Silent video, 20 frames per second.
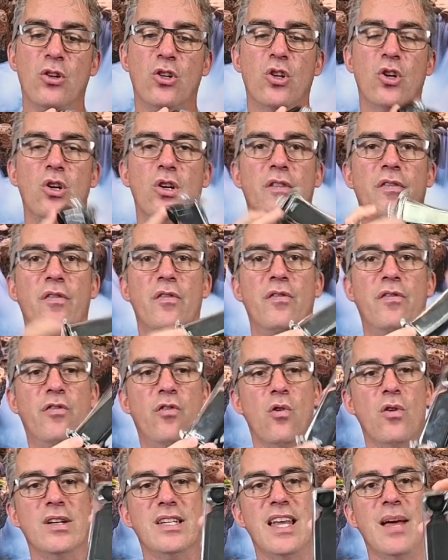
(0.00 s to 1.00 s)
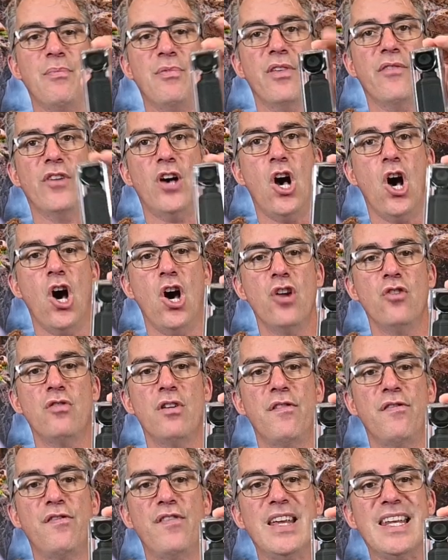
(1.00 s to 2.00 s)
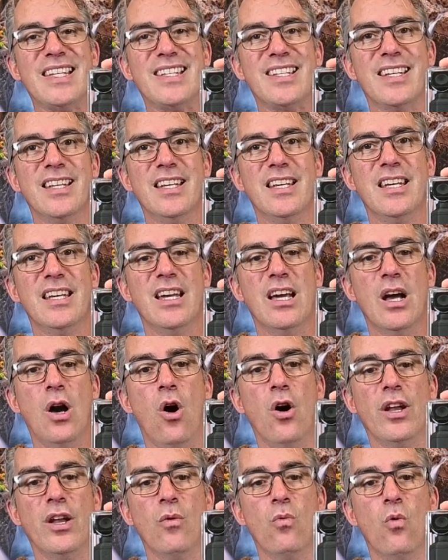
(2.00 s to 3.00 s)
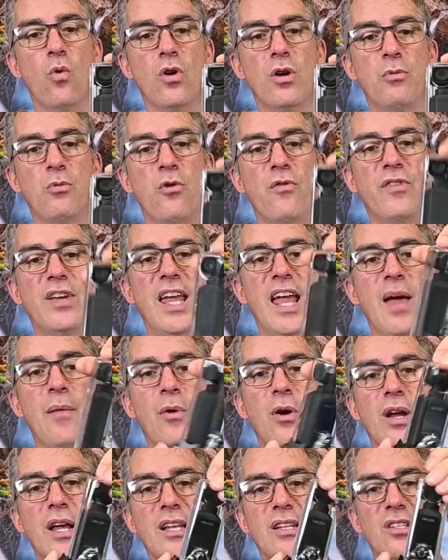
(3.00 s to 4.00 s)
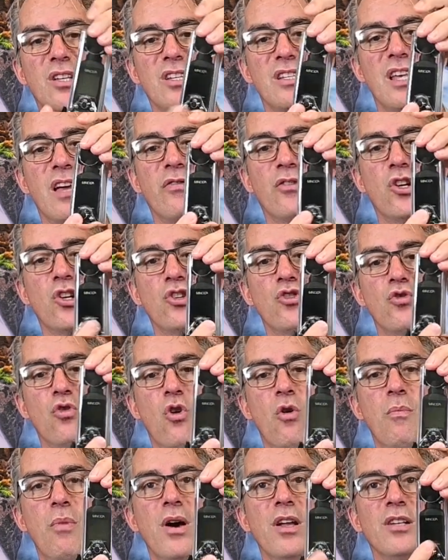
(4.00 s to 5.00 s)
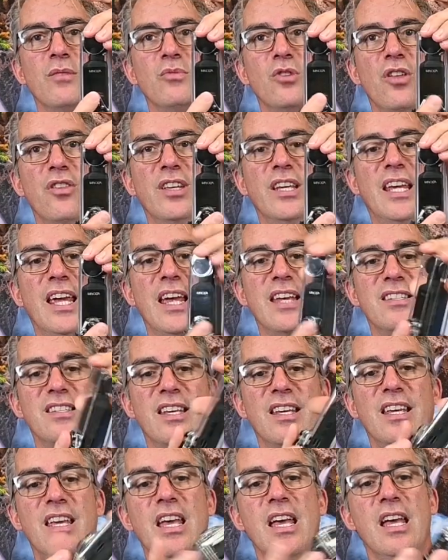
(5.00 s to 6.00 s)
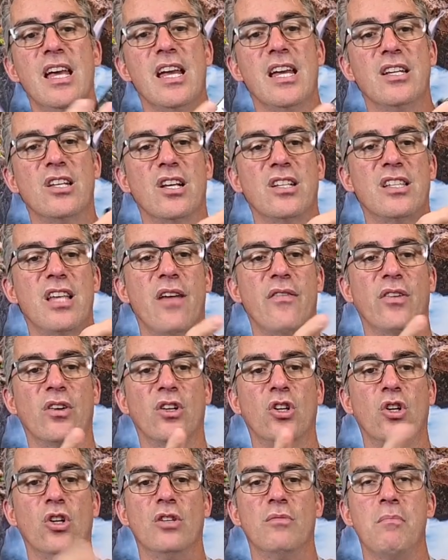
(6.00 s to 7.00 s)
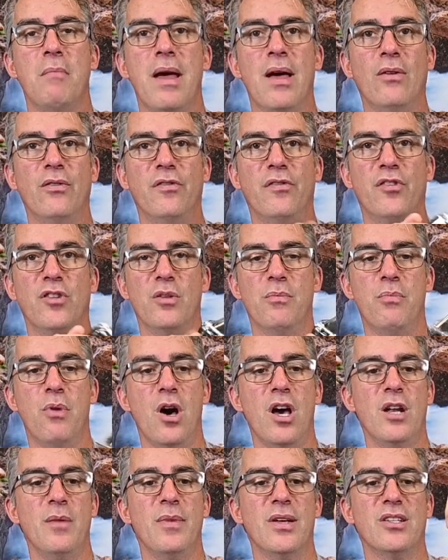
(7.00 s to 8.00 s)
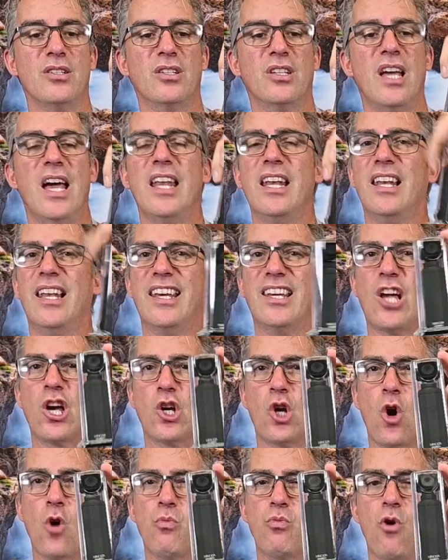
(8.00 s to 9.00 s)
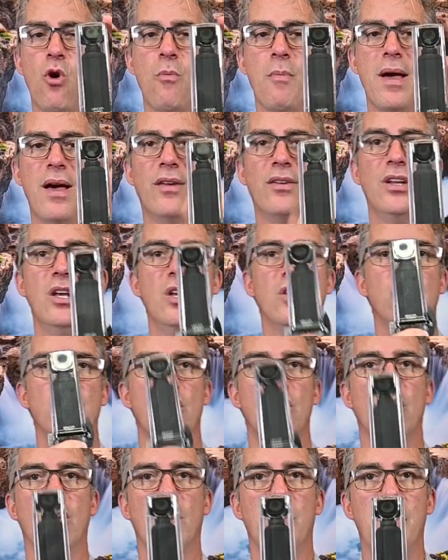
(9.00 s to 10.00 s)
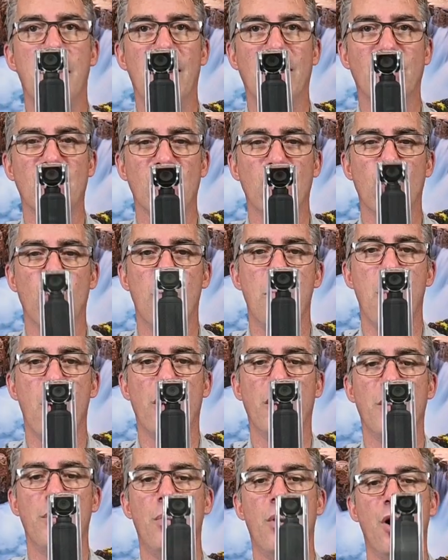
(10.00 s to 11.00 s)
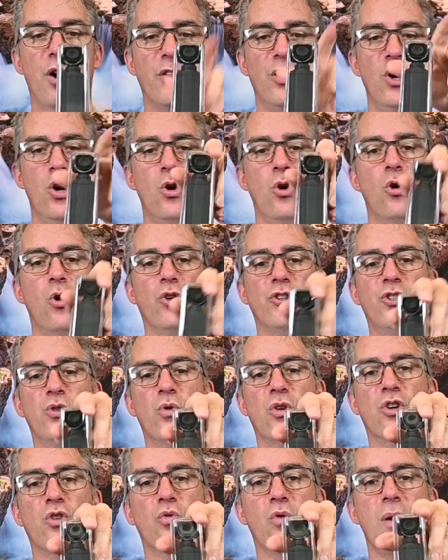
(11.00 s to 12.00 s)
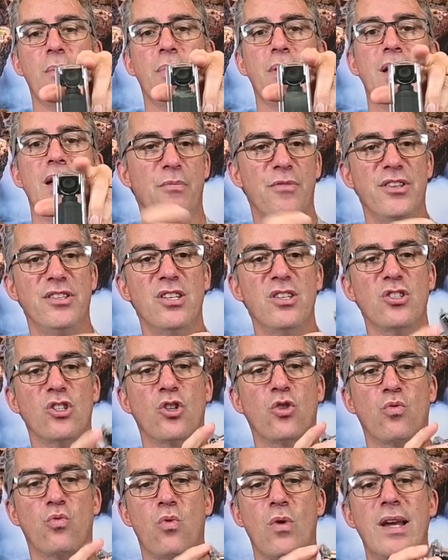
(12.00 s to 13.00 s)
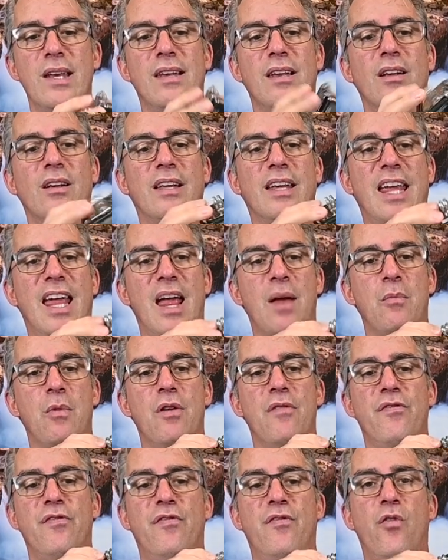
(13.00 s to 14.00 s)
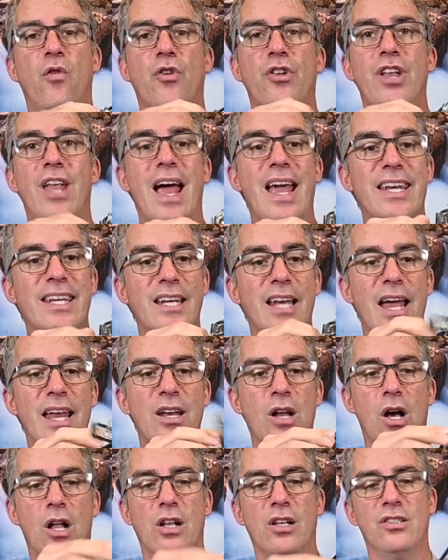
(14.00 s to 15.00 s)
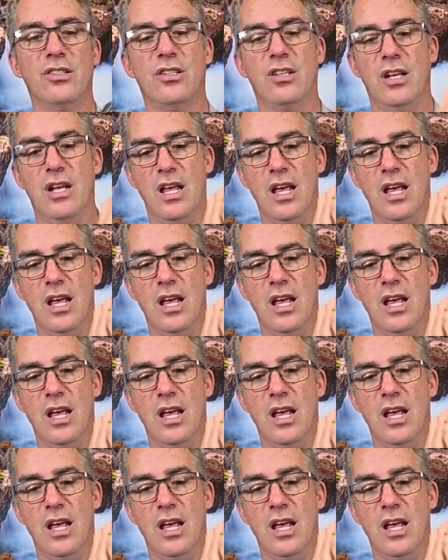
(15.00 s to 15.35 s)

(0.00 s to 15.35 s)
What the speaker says: good for a depth of 100 feet on a waterproof camera. It does have control buttons on the casing. It does have a good mount for the bottom. It's kind of like a GoPro mount, so you can mount it to a monopod or to a grip. This is a great little camera for $99